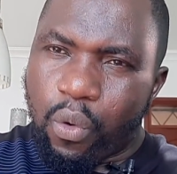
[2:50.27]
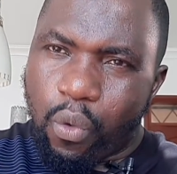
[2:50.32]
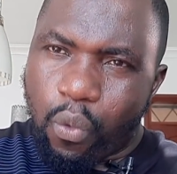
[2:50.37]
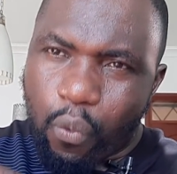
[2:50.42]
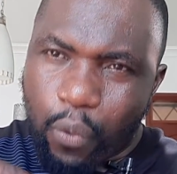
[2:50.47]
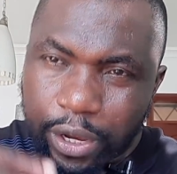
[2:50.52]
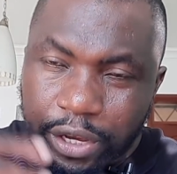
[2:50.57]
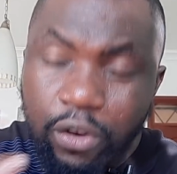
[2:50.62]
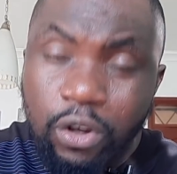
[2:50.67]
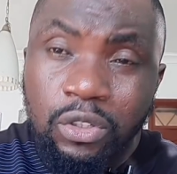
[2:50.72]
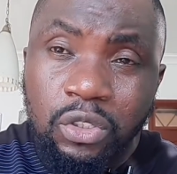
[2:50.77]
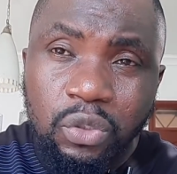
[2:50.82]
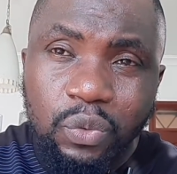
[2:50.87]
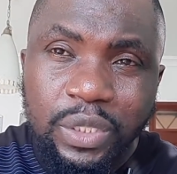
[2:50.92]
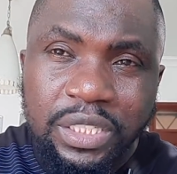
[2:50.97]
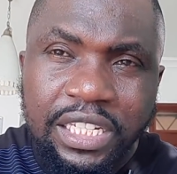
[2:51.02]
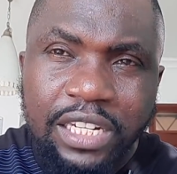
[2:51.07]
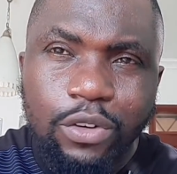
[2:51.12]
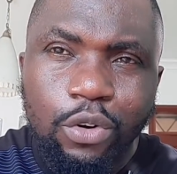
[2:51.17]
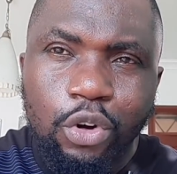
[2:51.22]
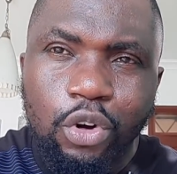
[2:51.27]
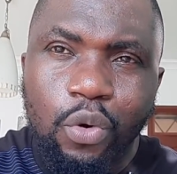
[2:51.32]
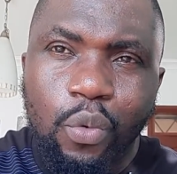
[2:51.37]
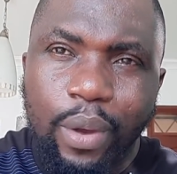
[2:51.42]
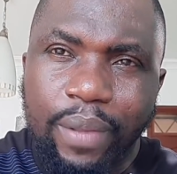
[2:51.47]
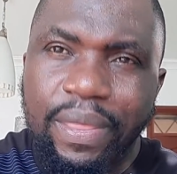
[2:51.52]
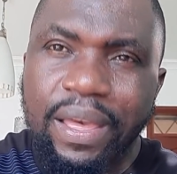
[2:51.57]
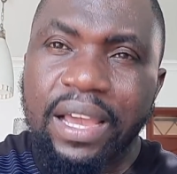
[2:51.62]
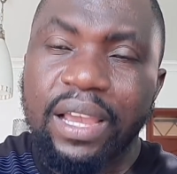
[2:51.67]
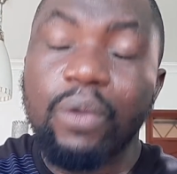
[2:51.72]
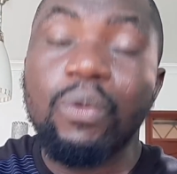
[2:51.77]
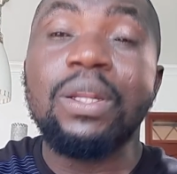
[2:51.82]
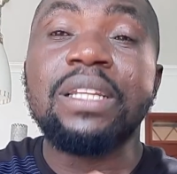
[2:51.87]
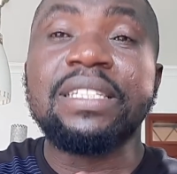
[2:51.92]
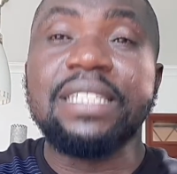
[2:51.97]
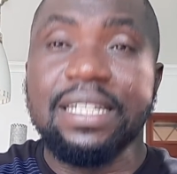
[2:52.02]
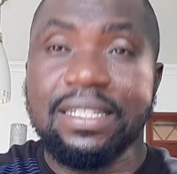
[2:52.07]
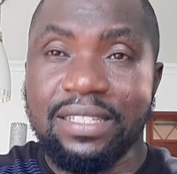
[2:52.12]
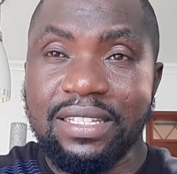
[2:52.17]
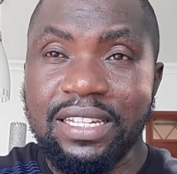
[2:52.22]
We don't, we still don't know whether he will
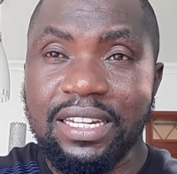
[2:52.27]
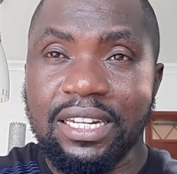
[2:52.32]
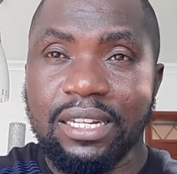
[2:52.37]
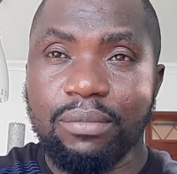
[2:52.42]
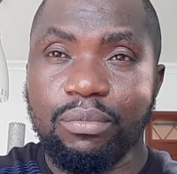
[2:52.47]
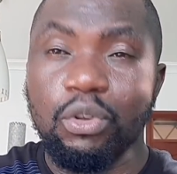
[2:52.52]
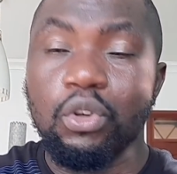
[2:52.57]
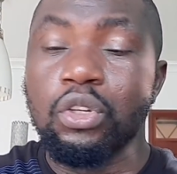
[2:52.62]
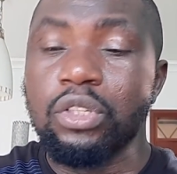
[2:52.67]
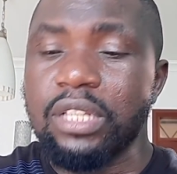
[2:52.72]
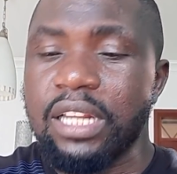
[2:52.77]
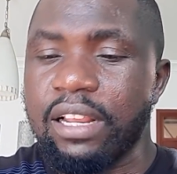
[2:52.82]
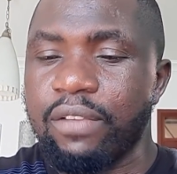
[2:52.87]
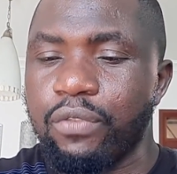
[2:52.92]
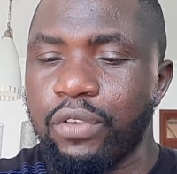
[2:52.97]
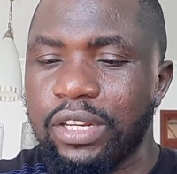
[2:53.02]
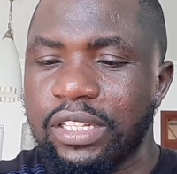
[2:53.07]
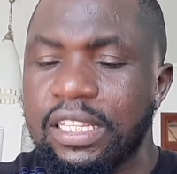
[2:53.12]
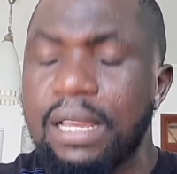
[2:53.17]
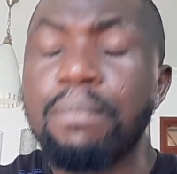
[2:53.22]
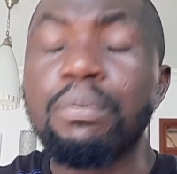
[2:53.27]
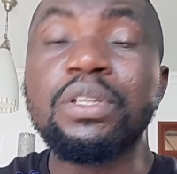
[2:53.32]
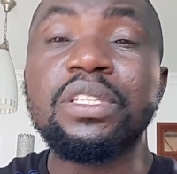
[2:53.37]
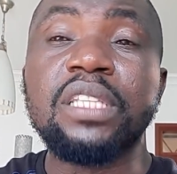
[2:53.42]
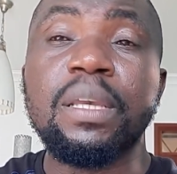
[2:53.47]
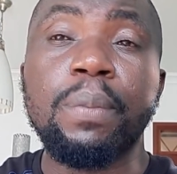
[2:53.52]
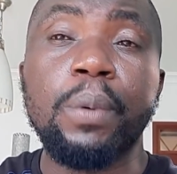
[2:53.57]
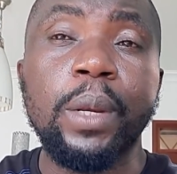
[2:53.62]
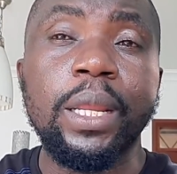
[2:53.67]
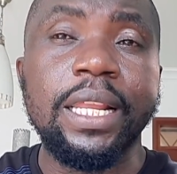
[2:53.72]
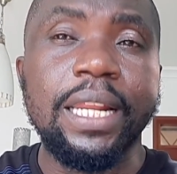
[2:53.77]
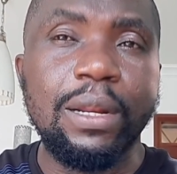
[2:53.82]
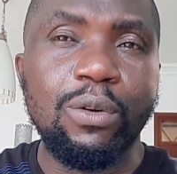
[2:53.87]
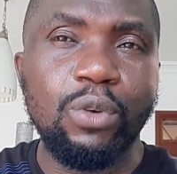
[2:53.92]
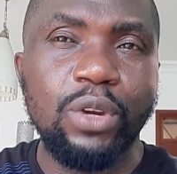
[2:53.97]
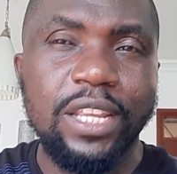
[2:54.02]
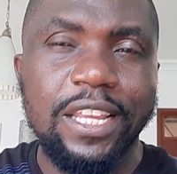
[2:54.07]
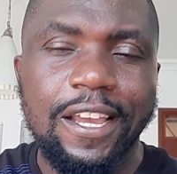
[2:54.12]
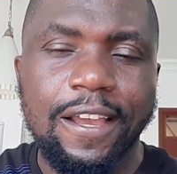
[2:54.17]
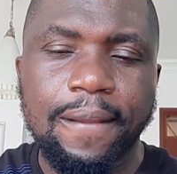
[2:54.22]
succeed because, like for example, he's supporting Raila
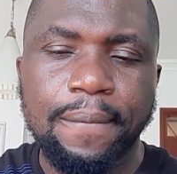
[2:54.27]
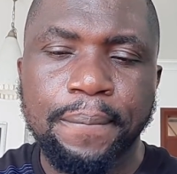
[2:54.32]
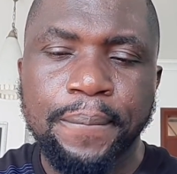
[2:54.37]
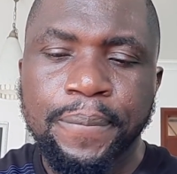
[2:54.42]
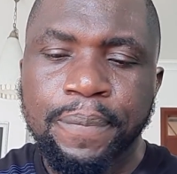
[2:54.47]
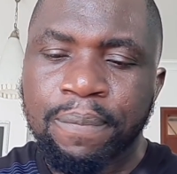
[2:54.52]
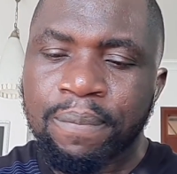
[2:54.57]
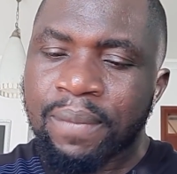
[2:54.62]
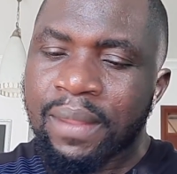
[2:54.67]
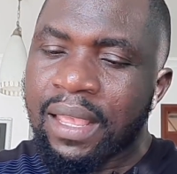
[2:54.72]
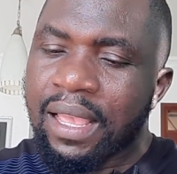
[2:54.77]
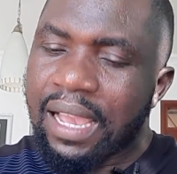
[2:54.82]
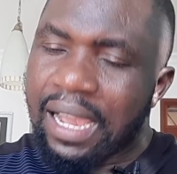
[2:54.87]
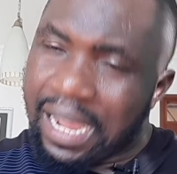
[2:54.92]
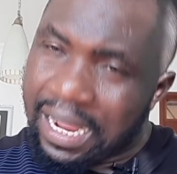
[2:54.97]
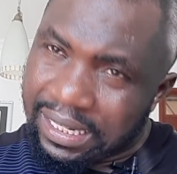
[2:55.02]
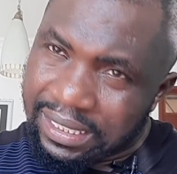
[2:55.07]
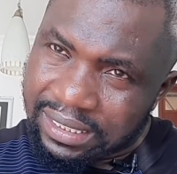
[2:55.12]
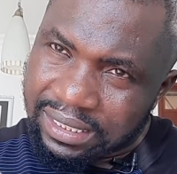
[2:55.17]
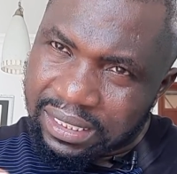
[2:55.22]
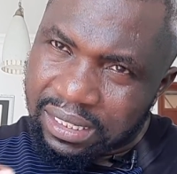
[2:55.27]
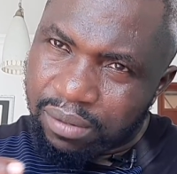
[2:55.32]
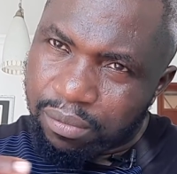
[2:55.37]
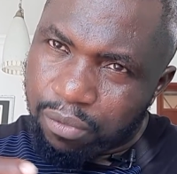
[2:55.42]
Odinga, and